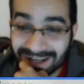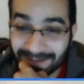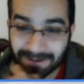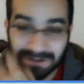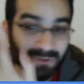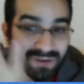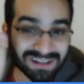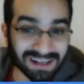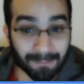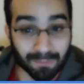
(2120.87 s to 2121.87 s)
Especially when he did
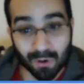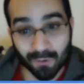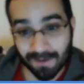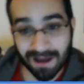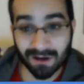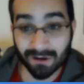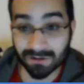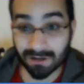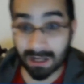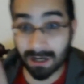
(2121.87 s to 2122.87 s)
like a profile, and you're
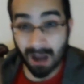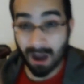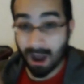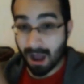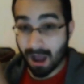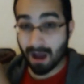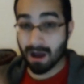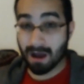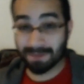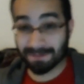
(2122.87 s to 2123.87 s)
like,
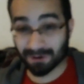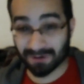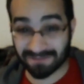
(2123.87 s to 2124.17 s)
oh, people don't have